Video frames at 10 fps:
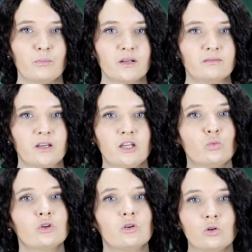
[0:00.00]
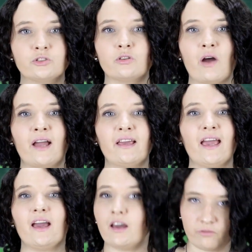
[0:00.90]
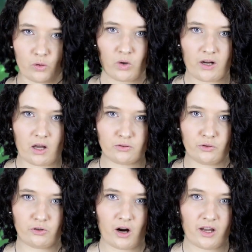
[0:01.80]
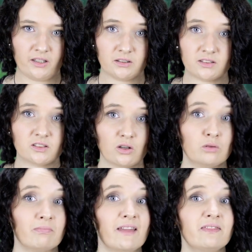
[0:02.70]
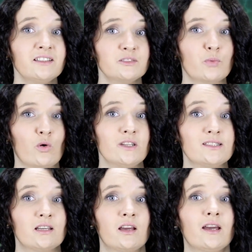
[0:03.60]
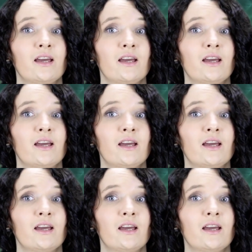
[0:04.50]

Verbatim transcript: but it would also hang everyone out to dry, so at this point,